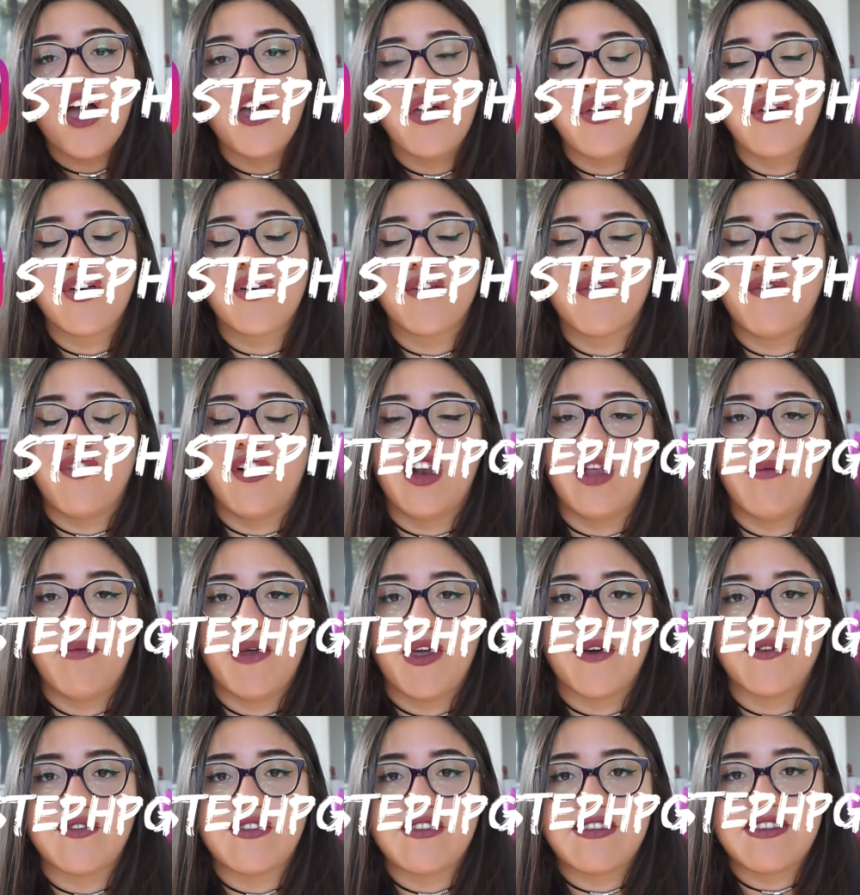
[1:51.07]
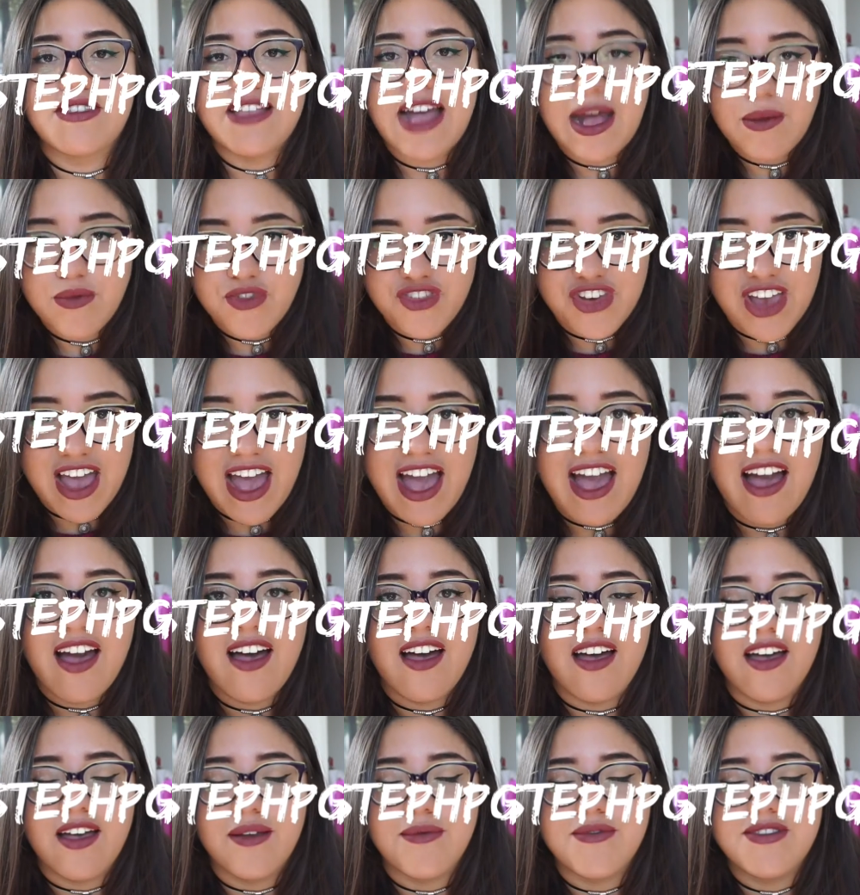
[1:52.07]
You can follow me on Snapchat,
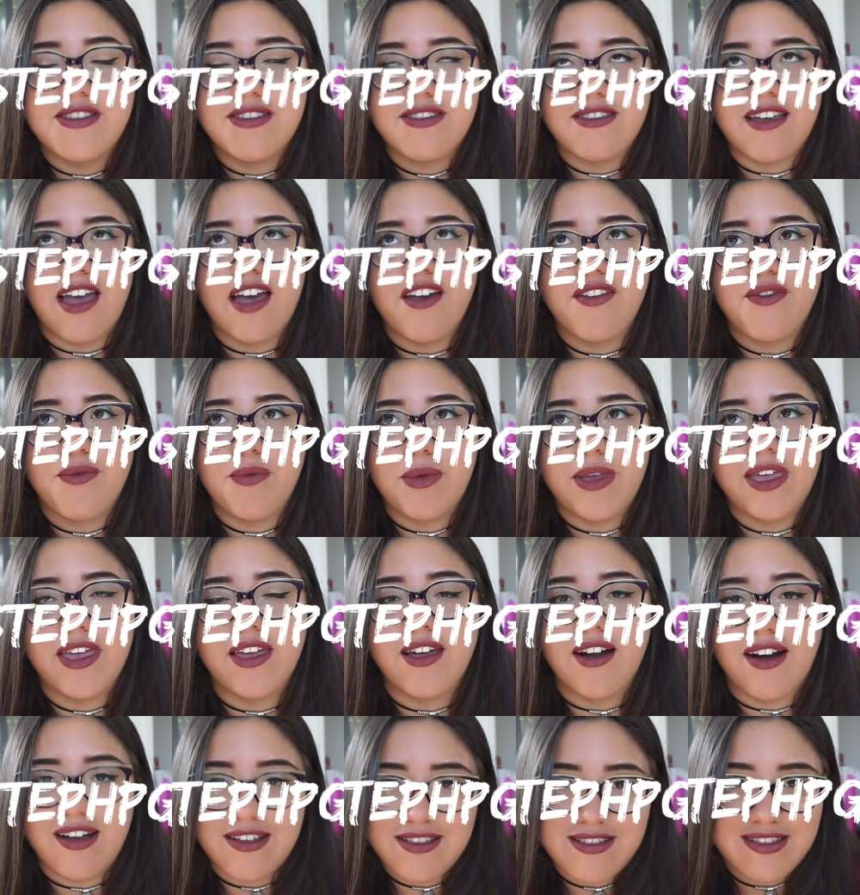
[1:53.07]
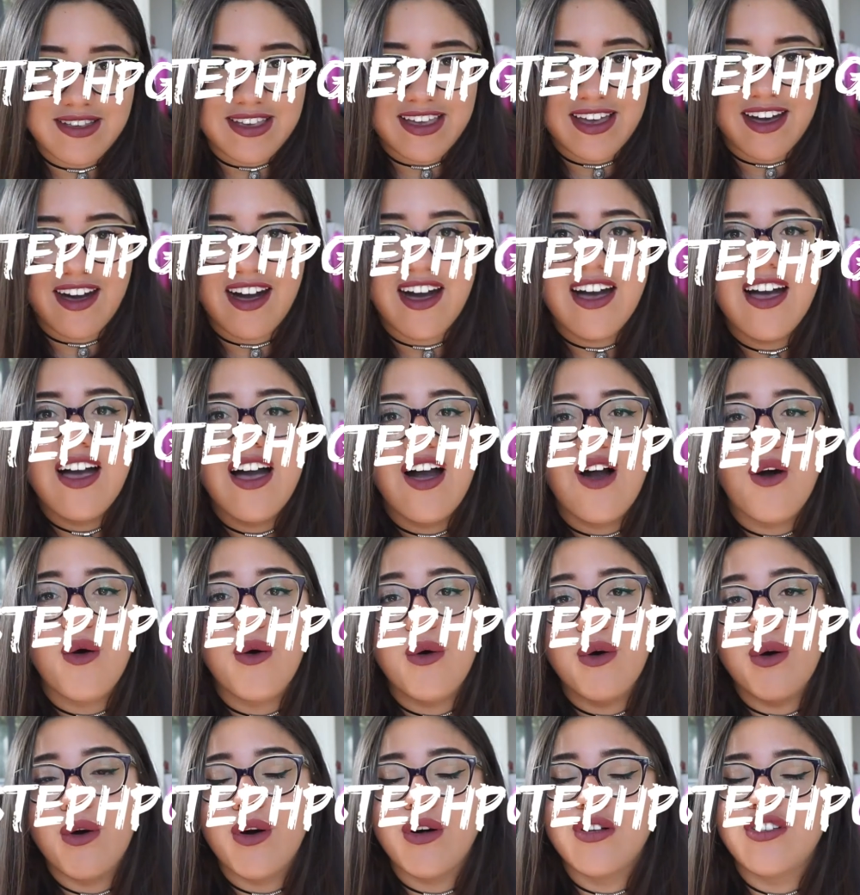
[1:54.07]
um, Steph P. Garcia,
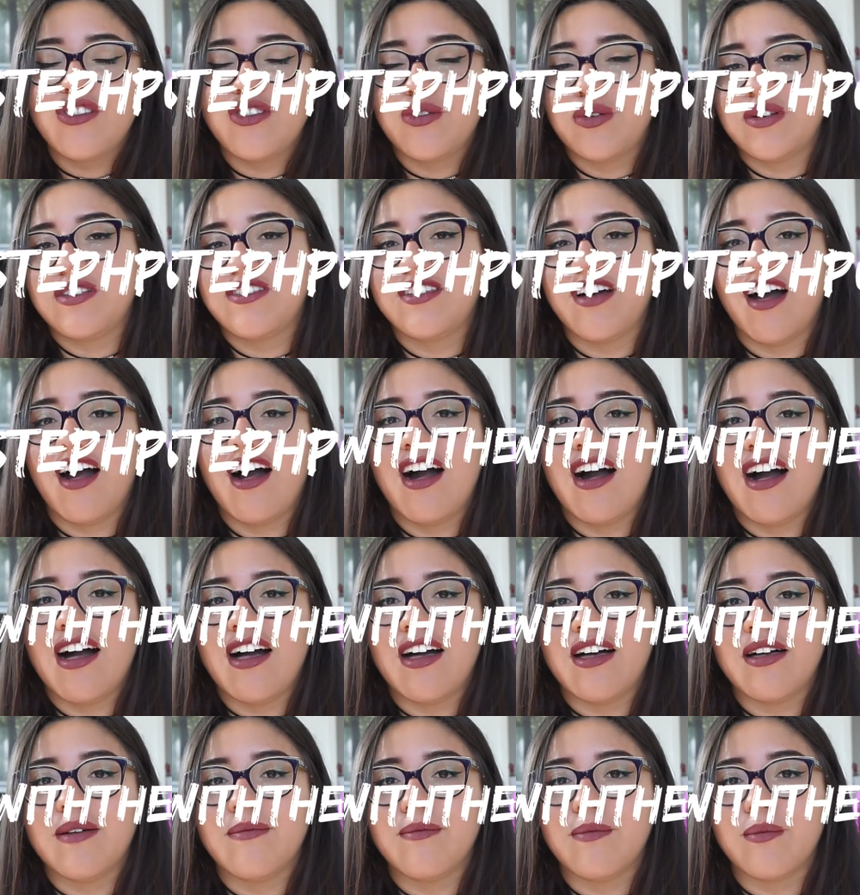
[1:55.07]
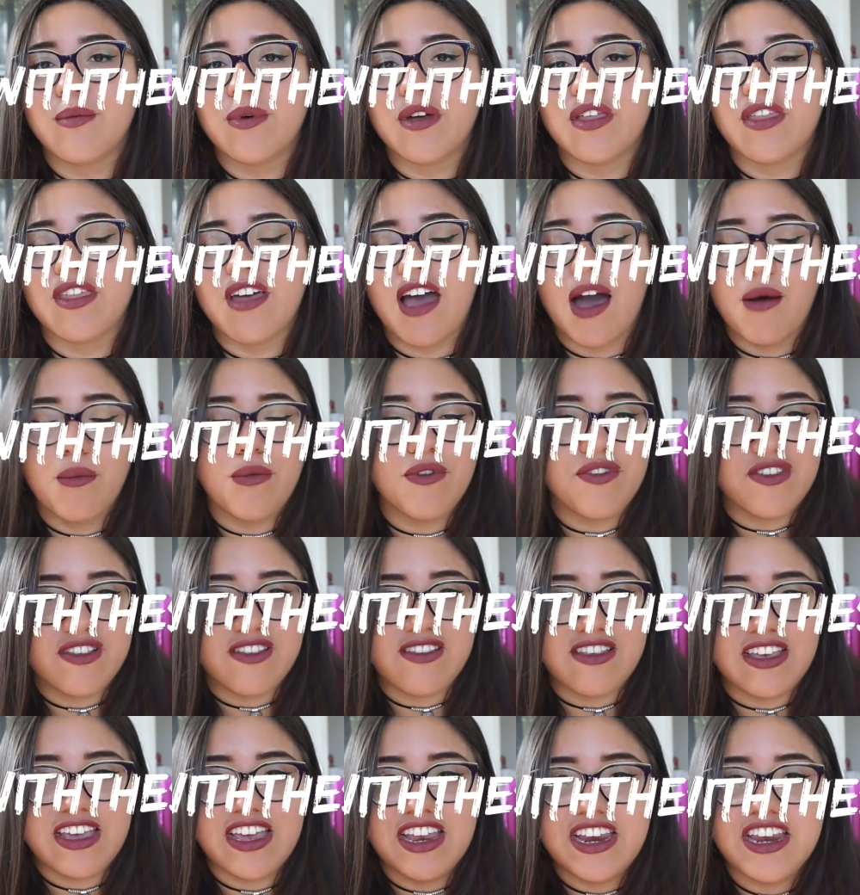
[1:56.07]
or on Twitter, um, with and with the
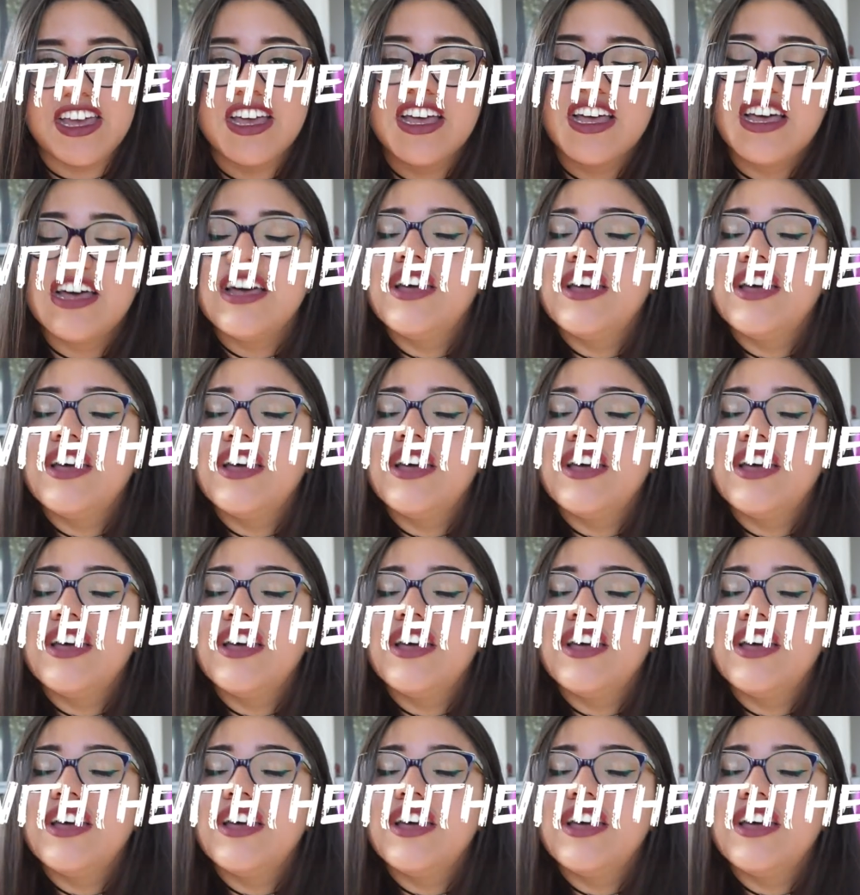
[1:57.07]
scene.